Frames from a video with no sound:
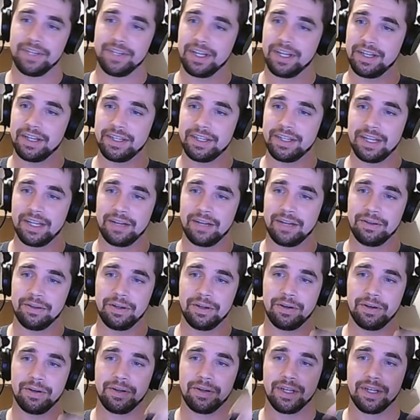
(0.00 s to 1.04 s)
You got to
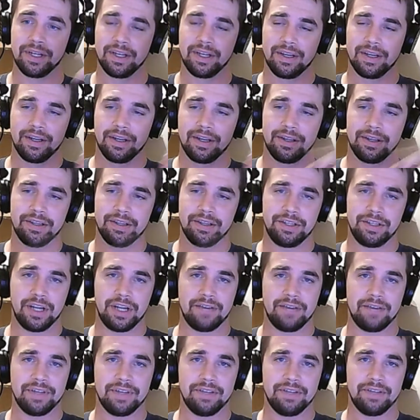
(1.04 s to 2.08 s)
download the
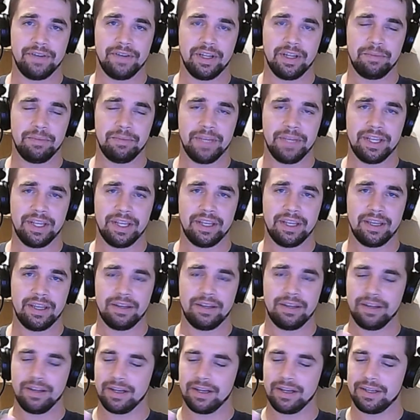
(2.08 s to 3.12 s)
Java Development
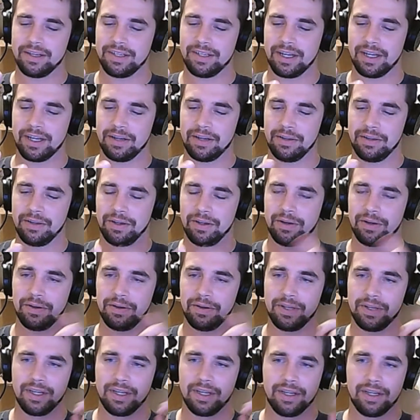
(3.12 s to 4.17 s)
Kit. You got to
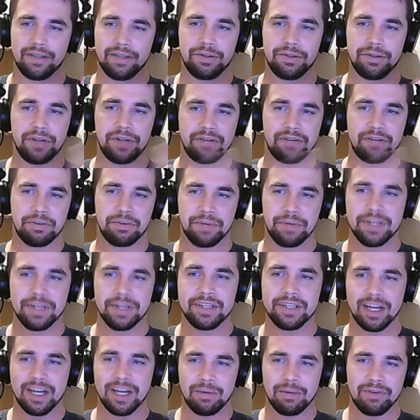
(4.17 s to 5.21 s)
download the Java
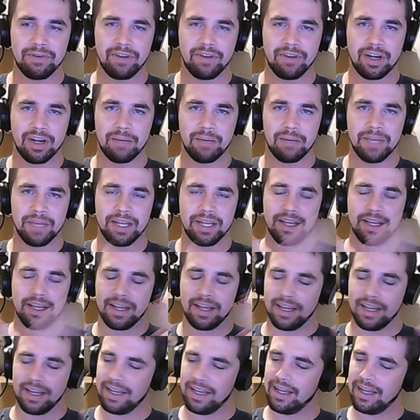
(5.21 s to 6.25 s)
Runtime Environment,
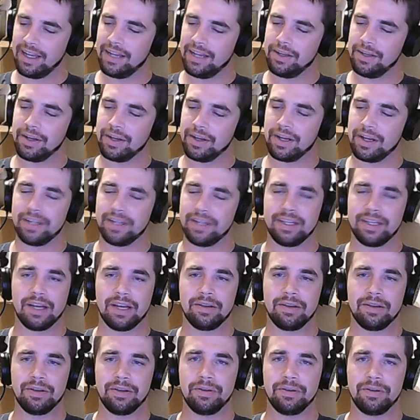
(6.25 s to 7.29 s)
and you got to
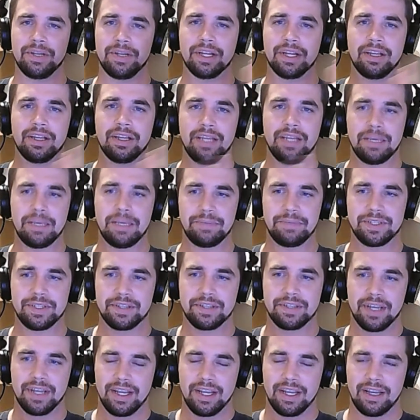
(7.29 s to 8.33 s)
download Eclipse.